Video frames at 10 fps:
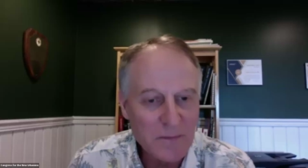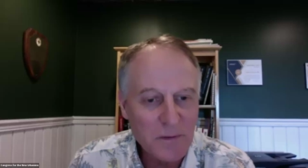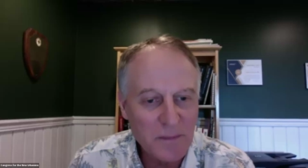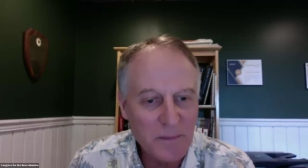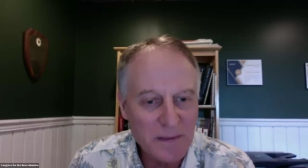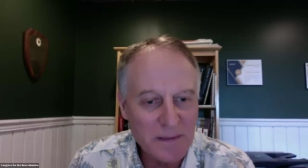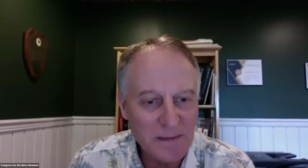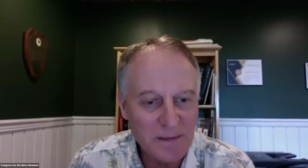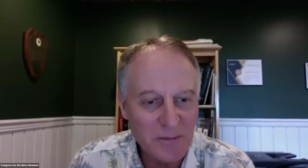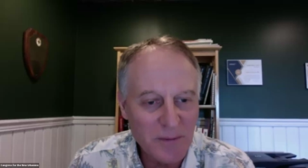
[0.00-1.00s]
pretty amazing
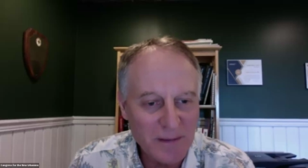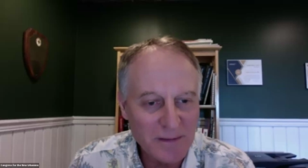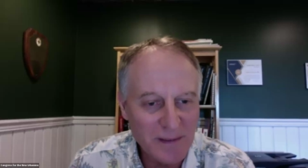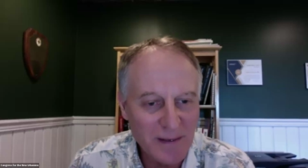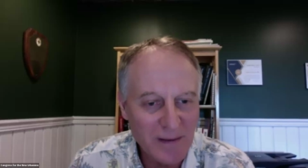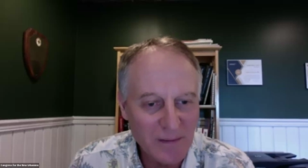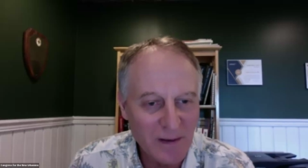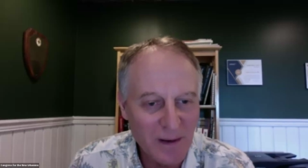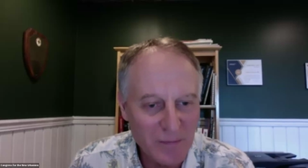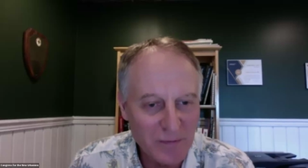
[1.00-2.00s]
that you actually held
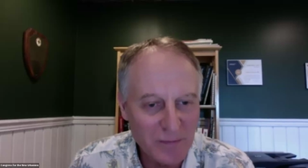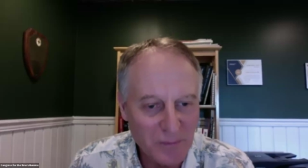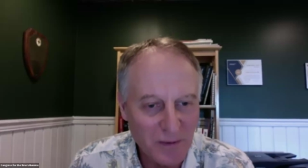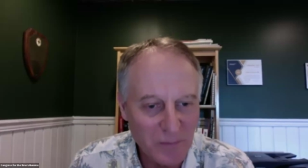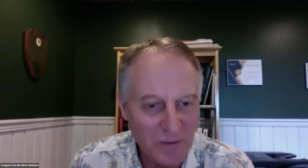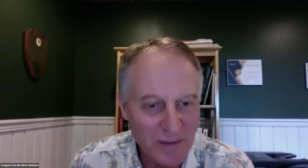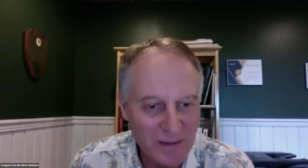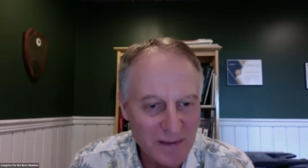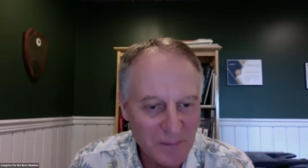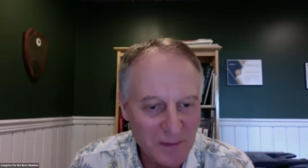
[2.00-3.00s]
off on
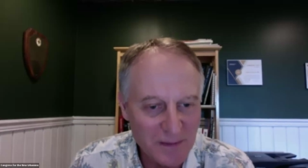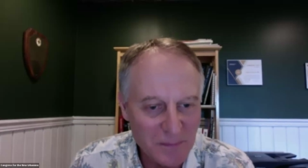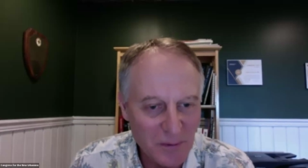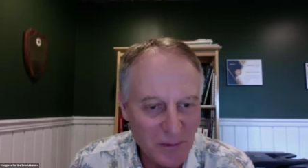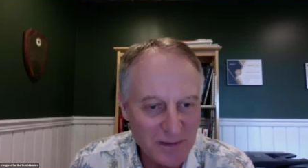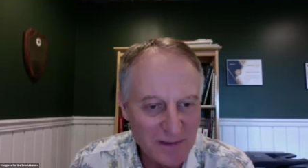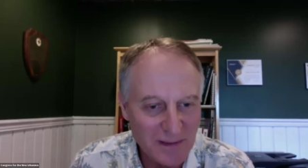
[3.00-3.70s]
reading some of these books.